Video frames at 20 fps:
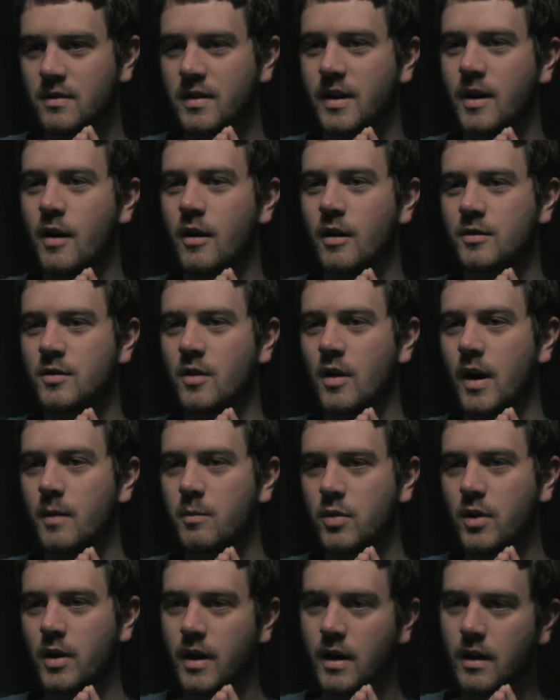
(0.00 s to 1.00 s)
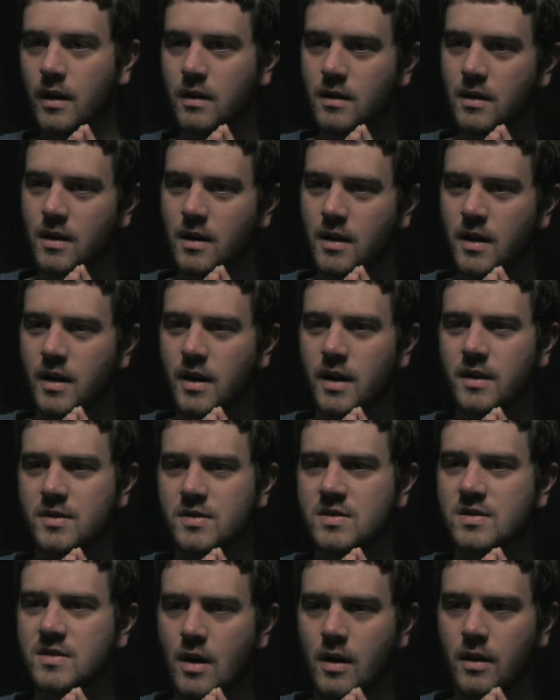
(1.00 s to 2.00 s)
the character I play in
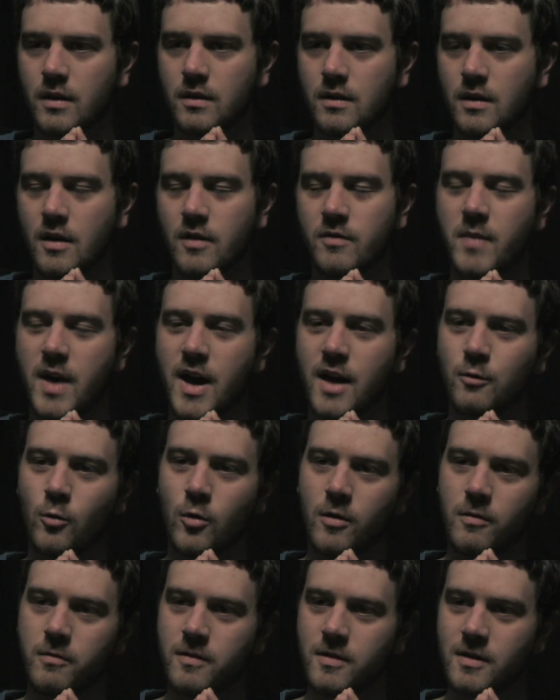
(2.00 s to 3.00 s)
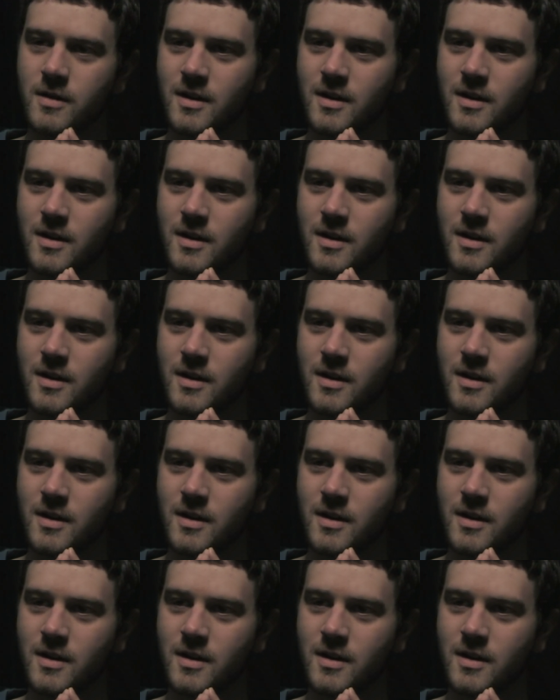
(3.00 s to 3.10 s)
Son of Manwolf,